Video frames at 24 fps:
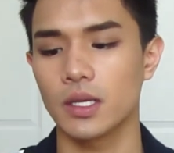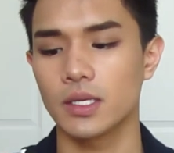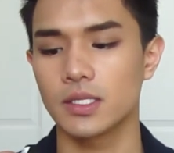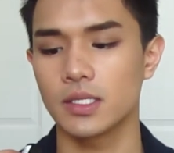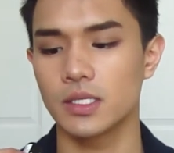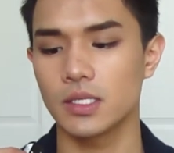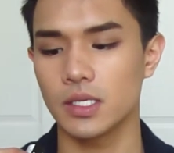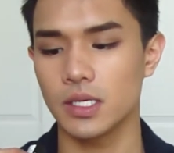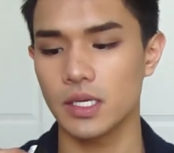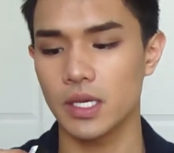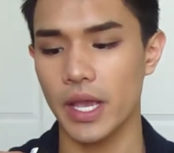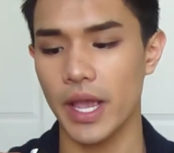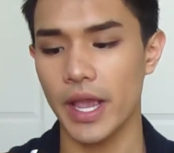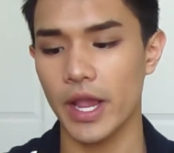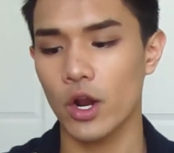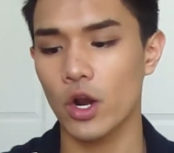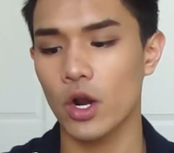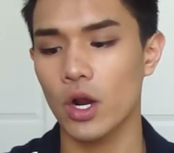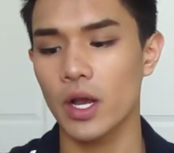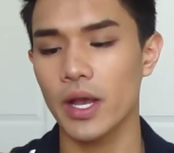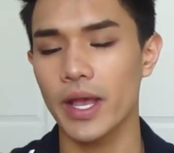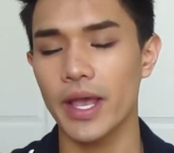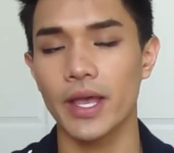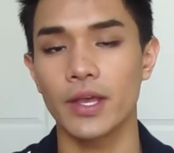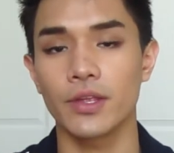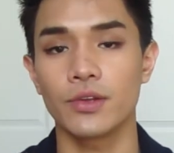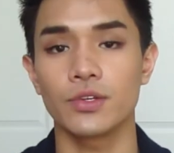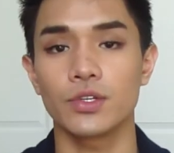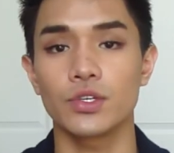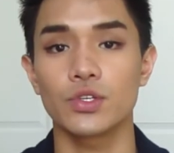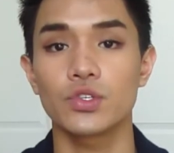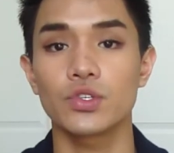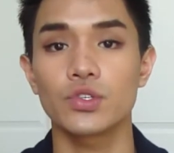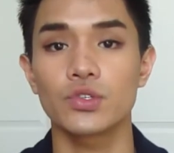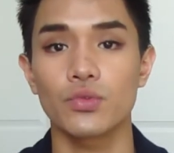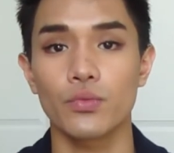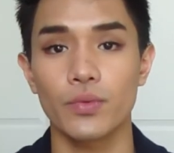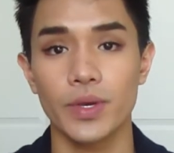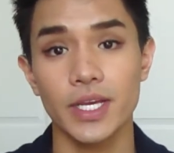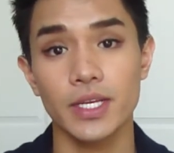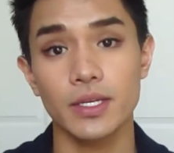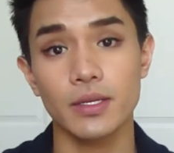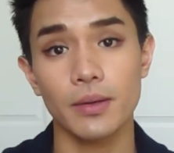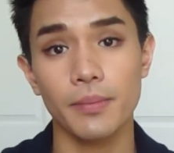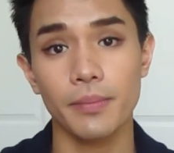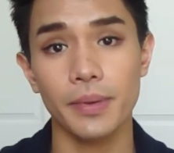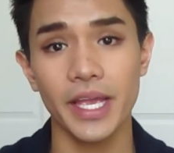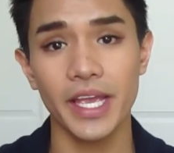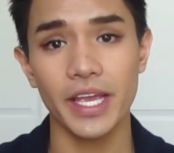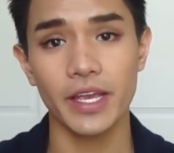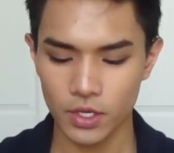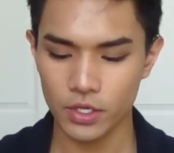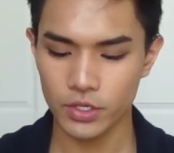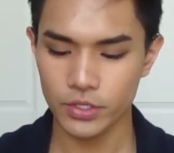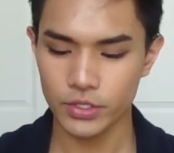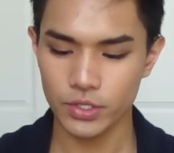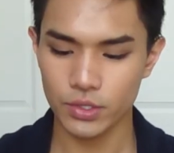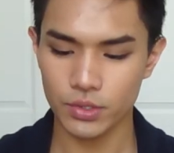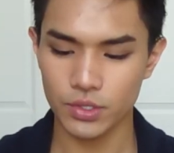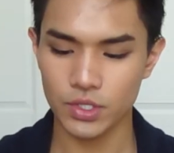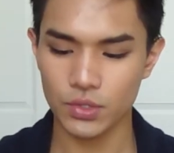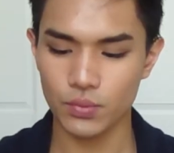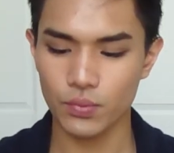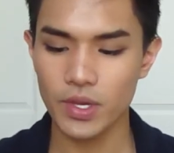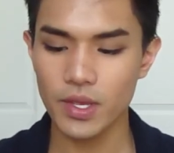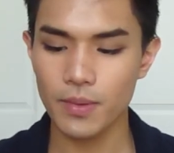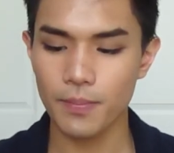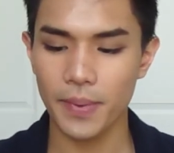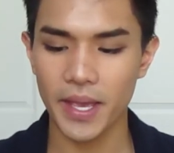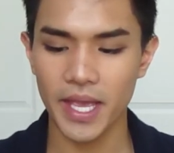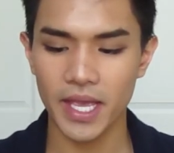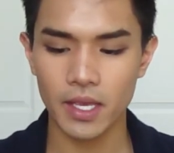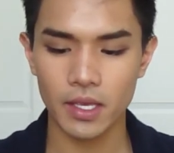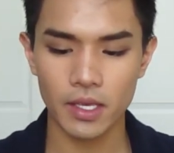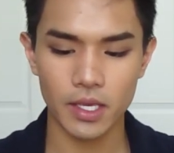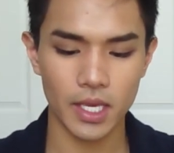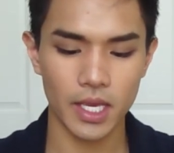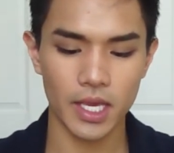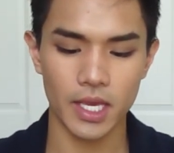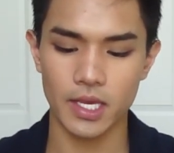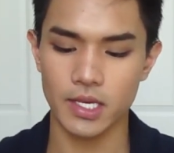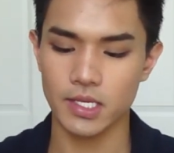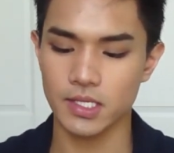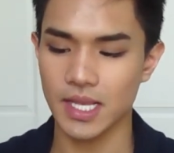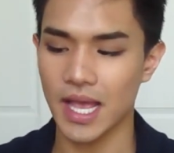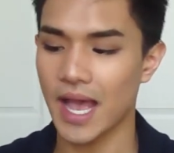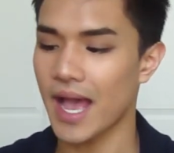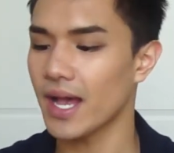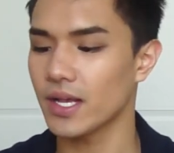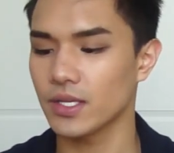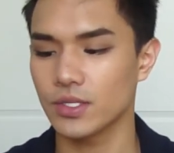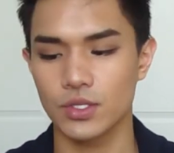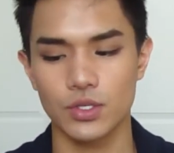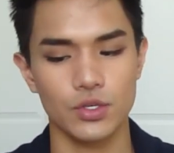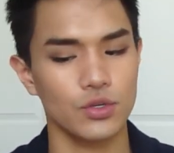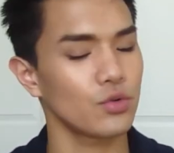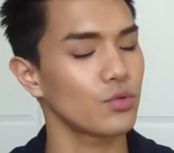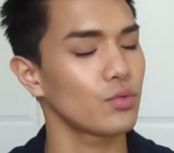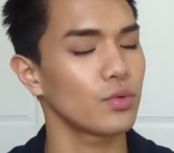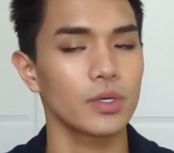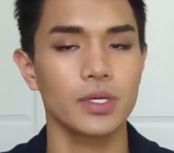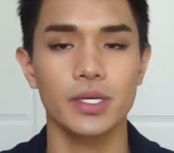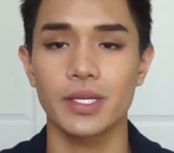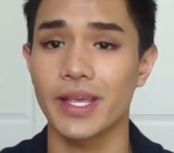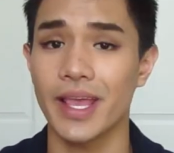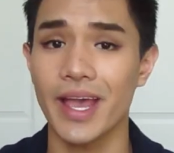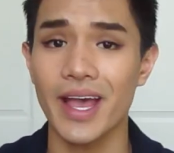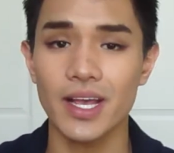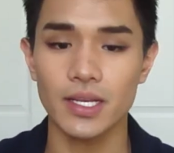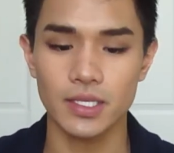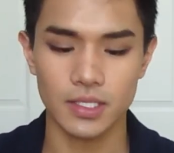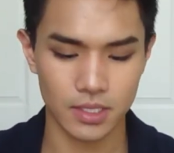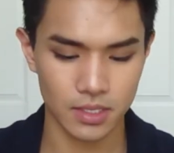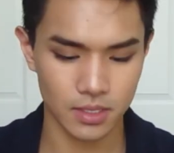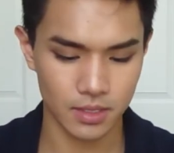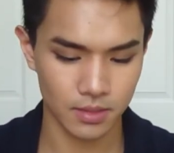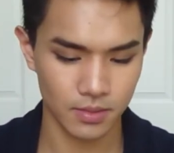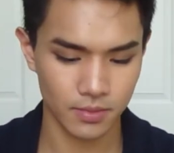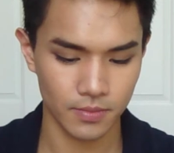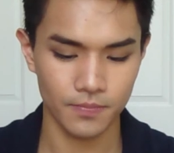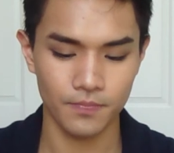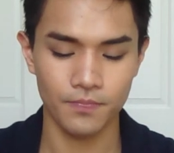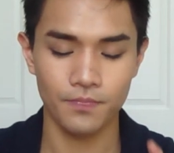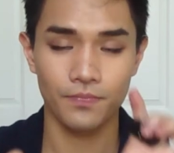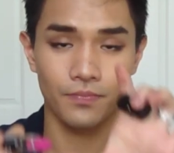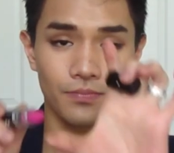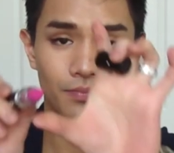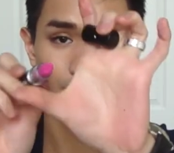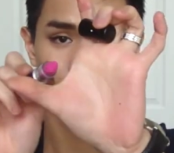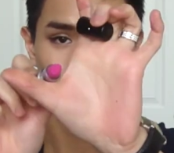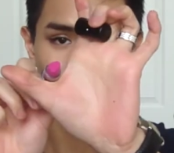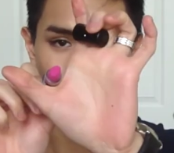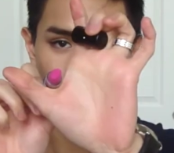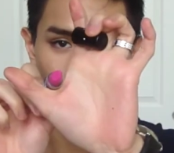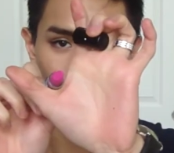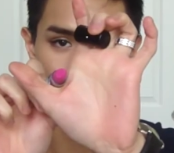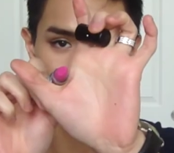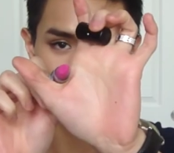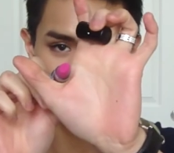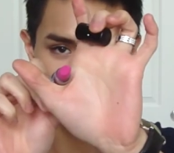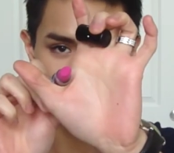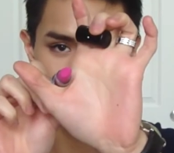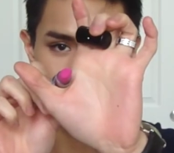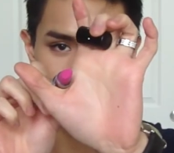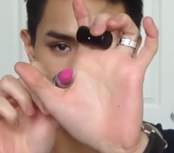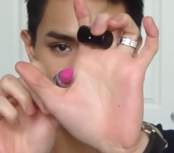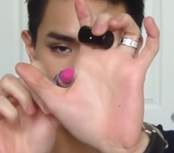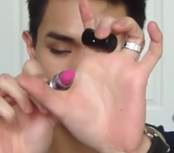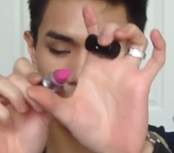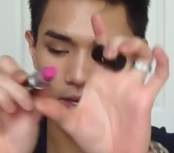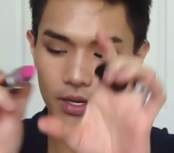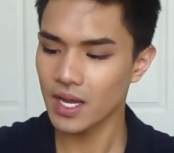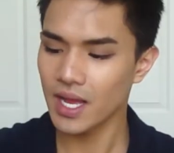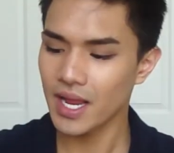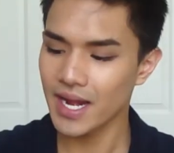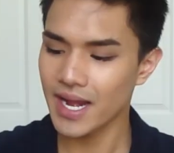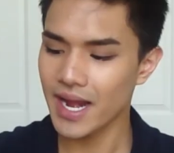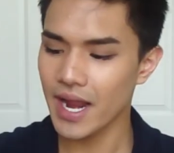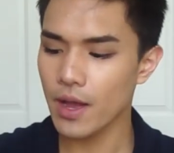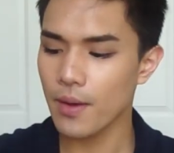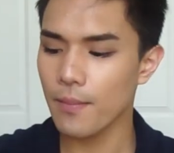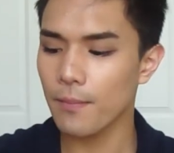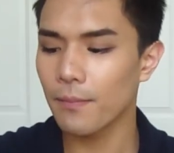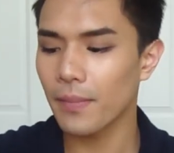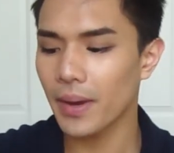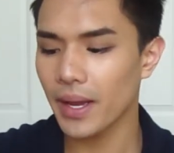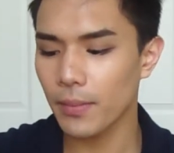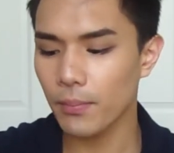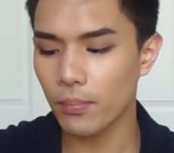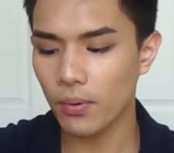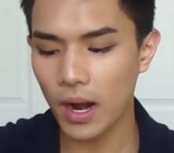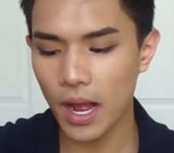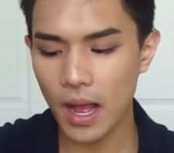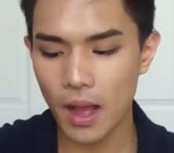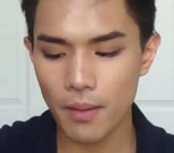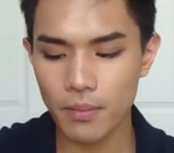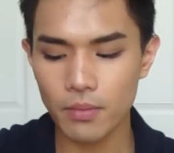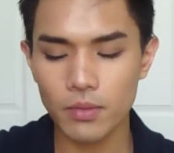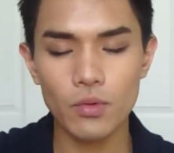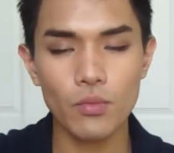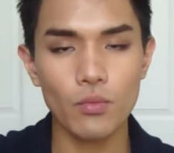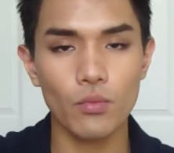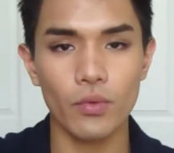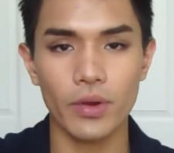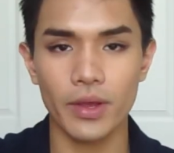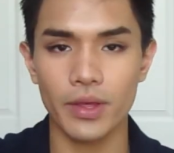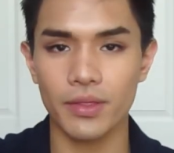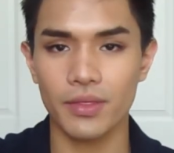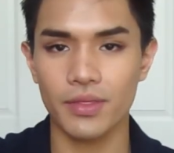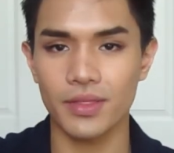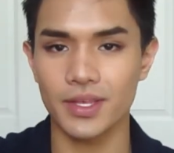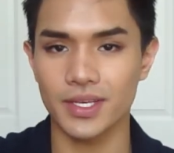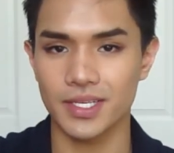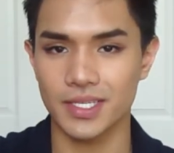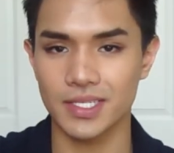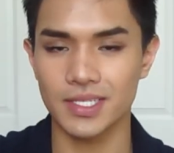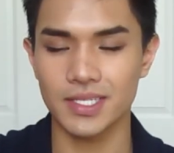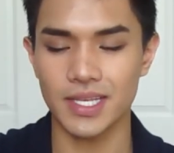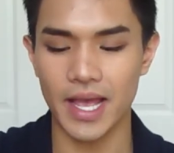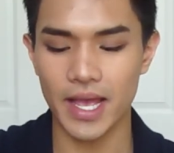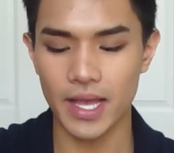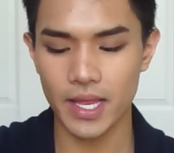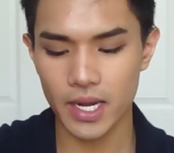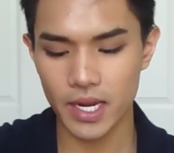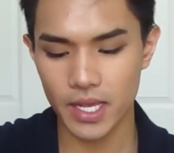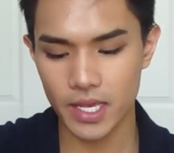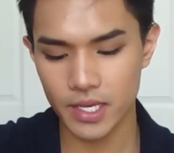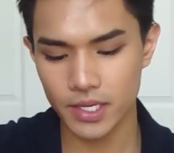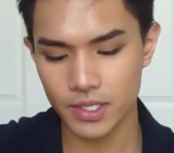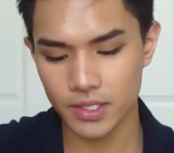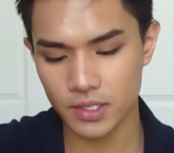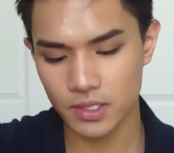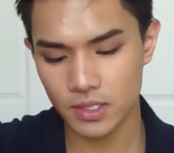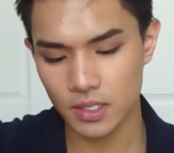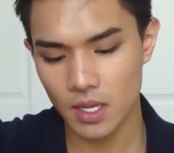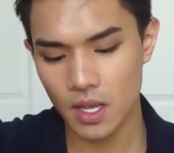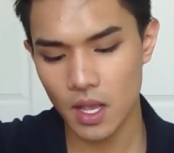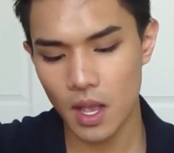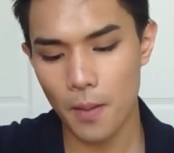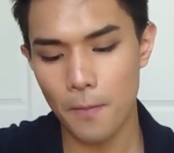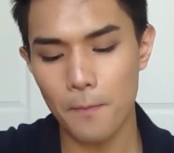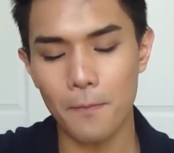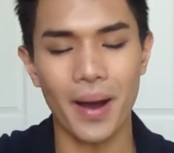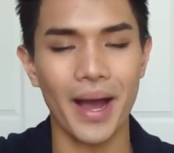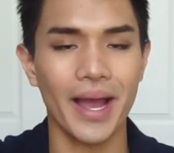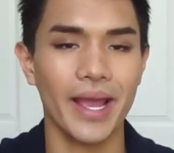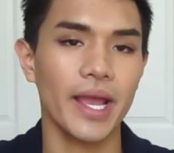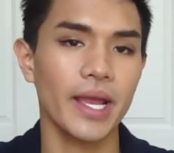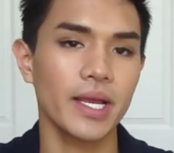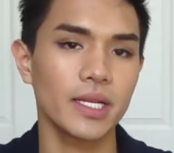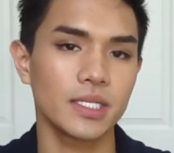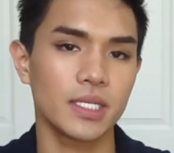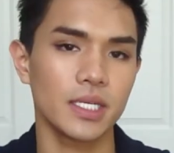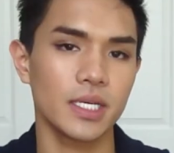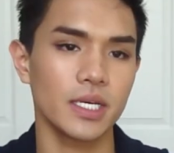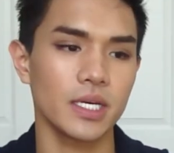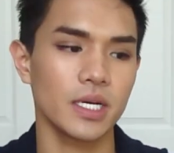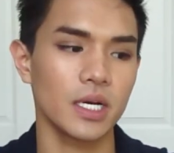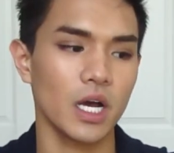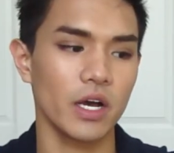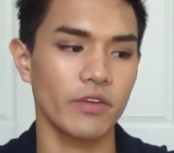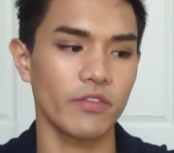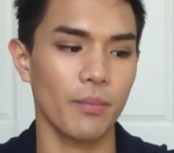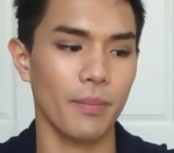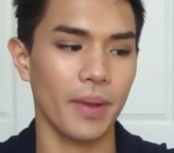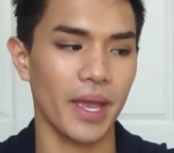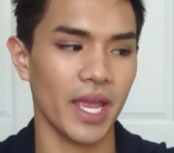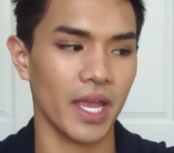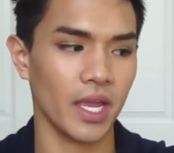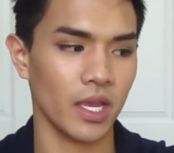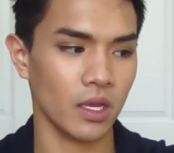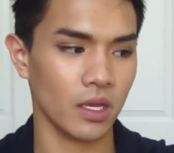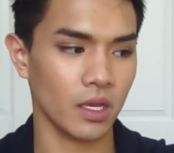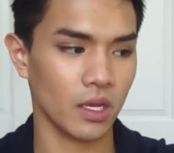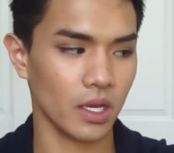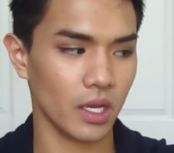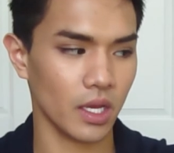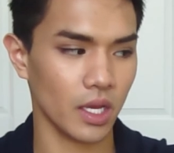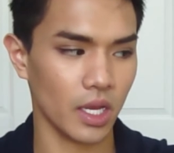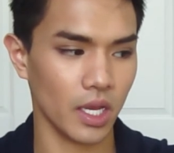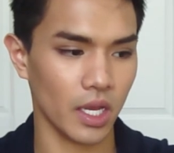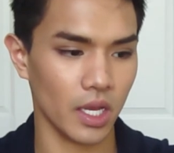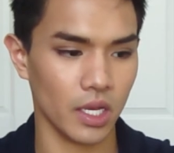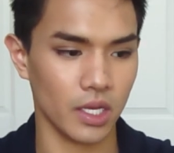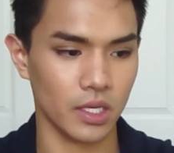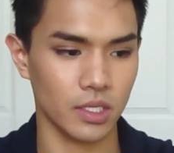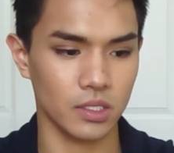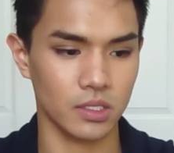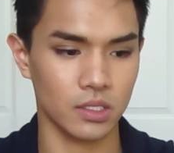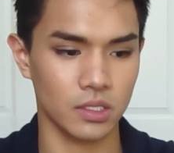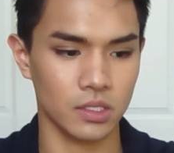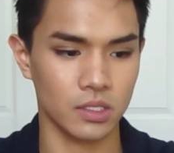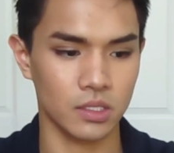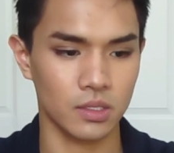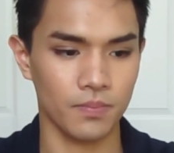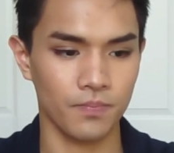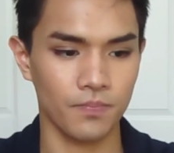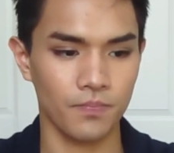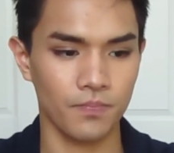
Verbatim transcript: Sierra and Sweet Pink. So Sweet Pink is, as you would guess, a bright pink. Now, my problem with this set is my idea of a pink is